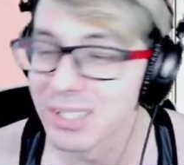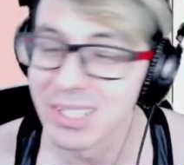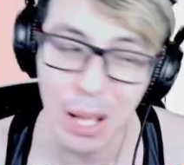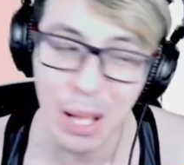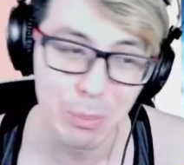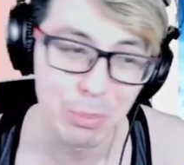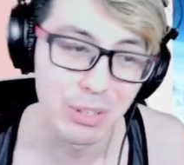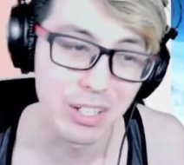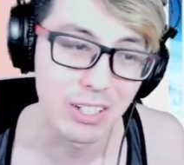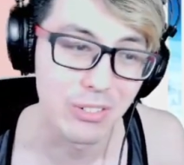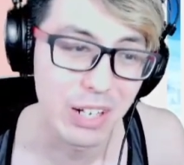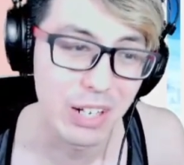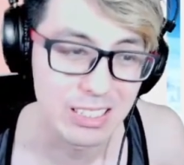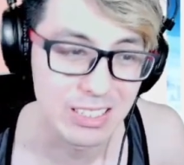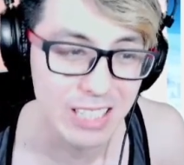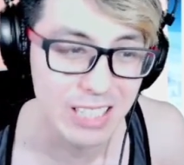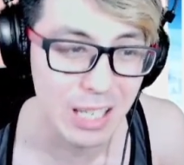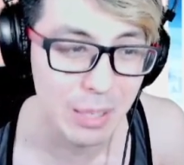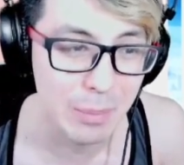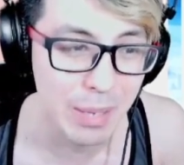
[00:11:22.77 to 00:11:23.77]
not bring Great
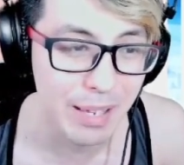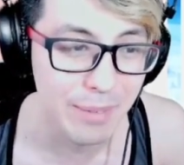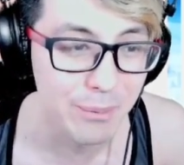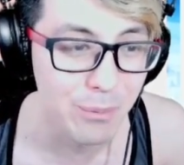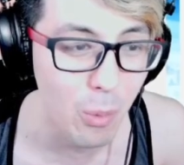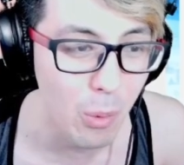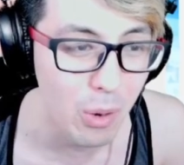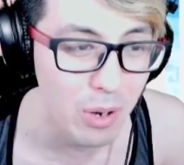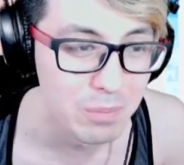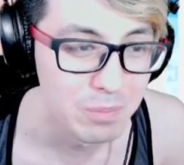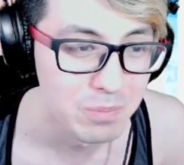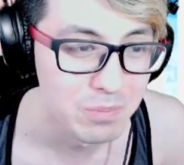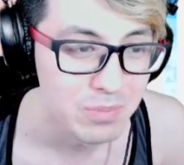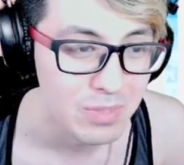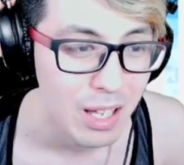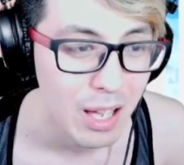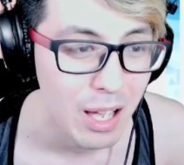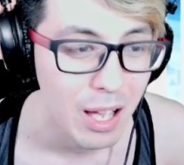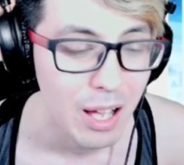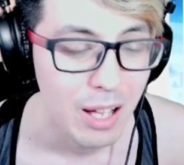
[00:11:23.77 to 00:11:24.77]
Saiyaman 4.
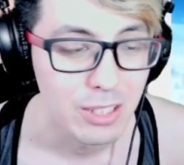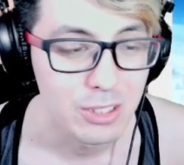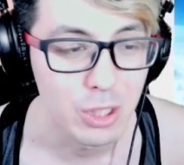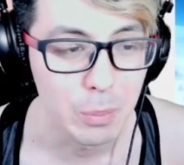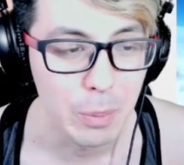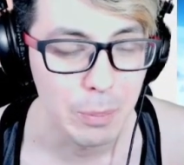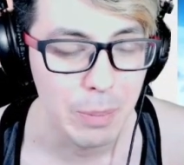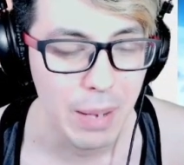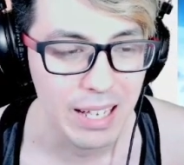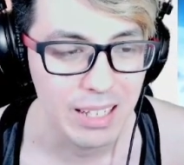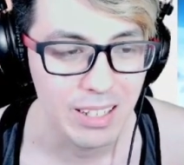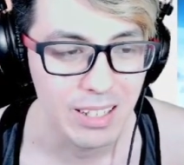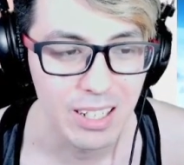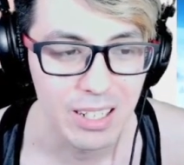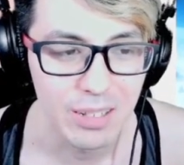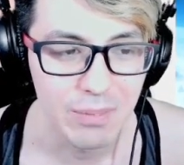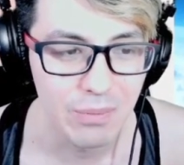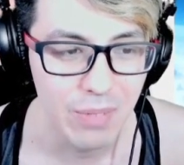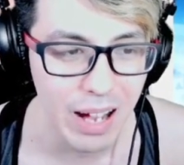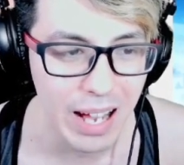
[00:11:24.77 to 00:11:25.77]
Super
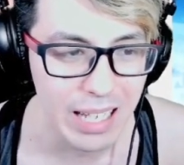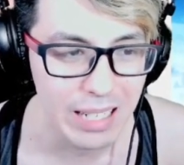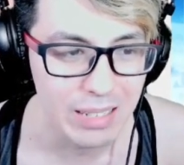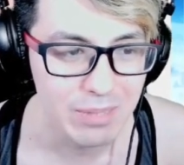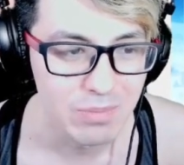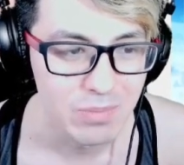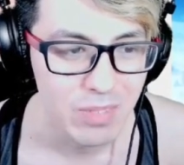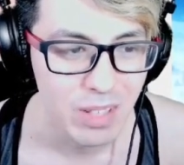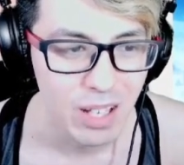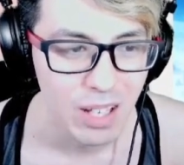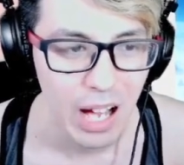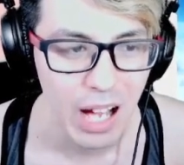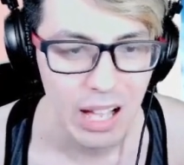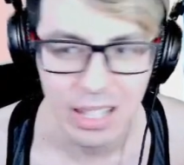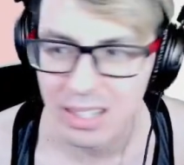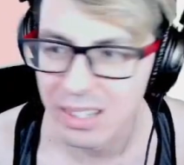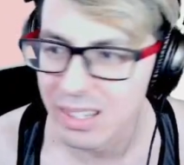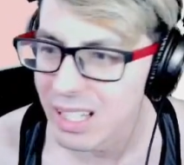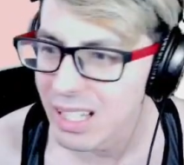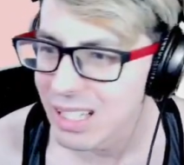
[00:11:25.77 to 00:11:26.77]
Pycon, fine.
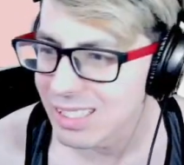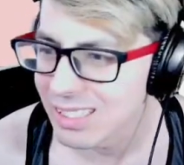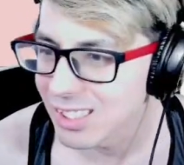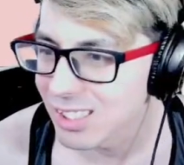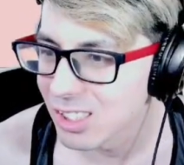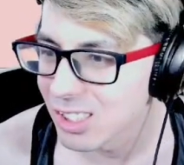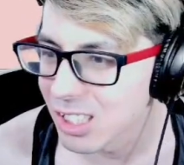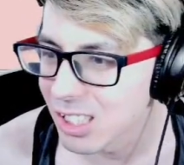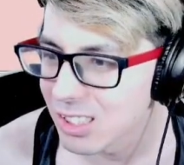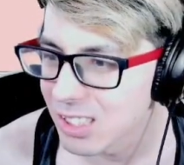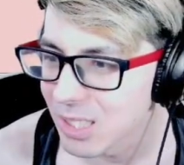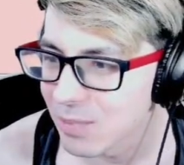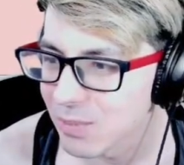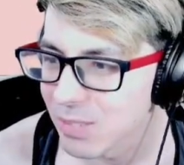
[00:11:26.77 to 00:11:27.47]
This GT